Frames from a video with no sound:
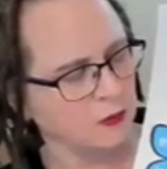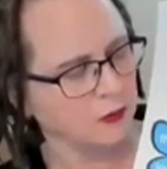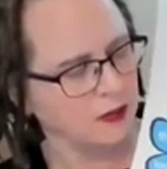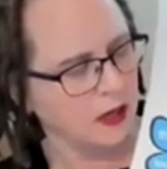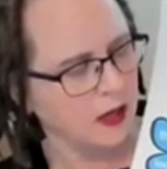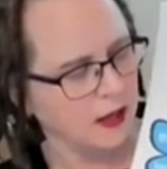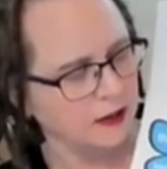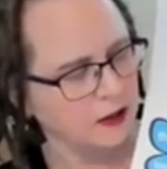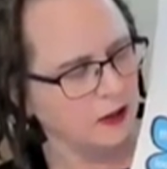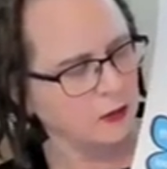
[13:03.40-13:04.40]
the word I?
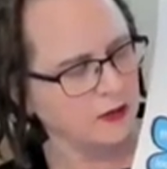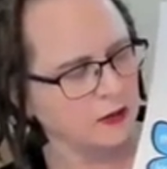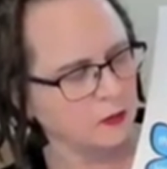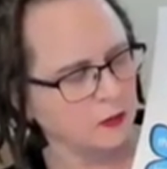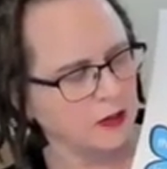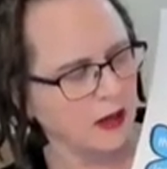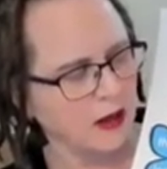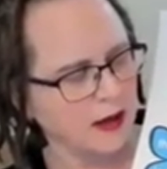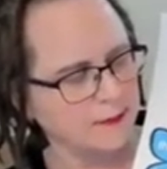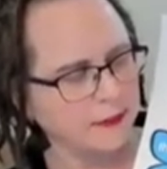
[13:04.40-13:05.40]
What's the word
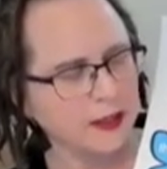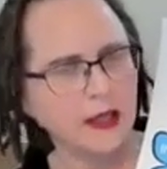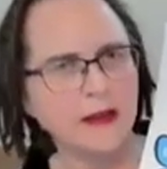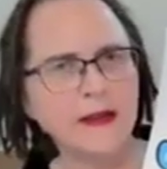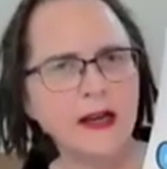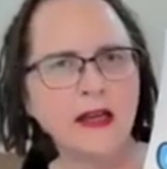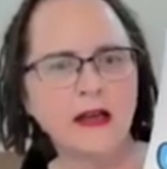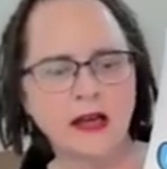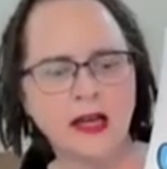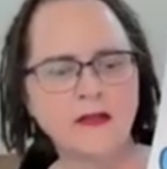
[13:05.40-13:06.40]
I? And then I
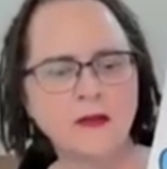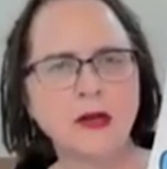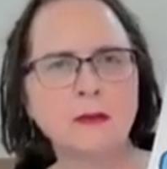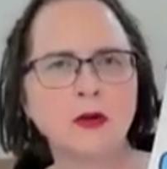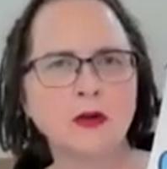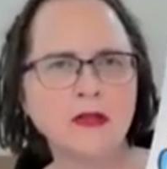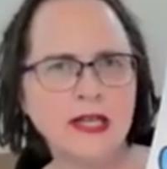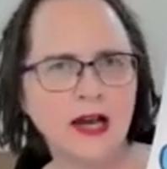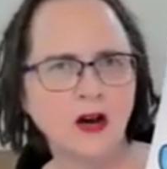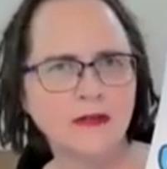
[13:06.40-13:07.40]
have a bit of blue
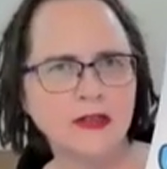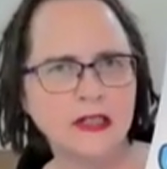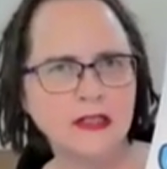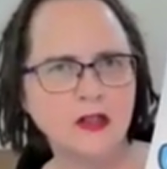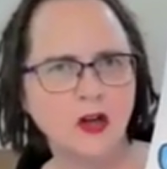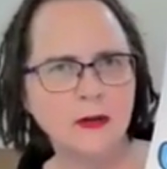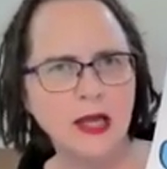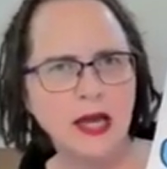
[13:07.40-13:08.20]
tack on the desktop,